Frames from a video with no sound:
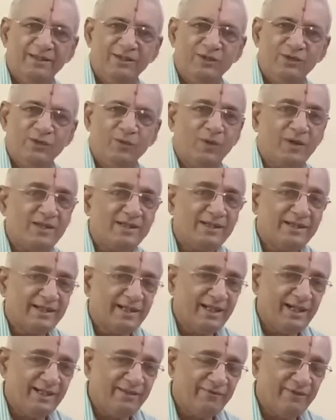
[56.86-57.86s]
So, what is the
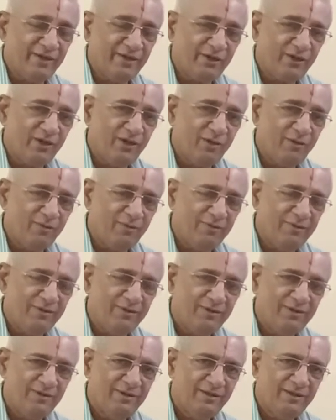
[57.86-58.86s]
talent we are talking of?
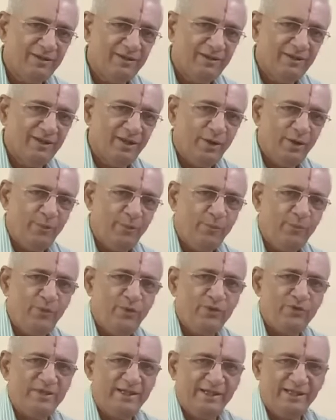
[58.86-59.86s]

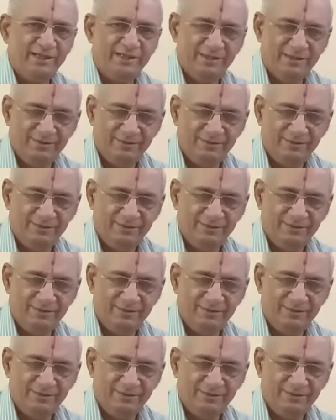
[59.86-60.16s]
Music.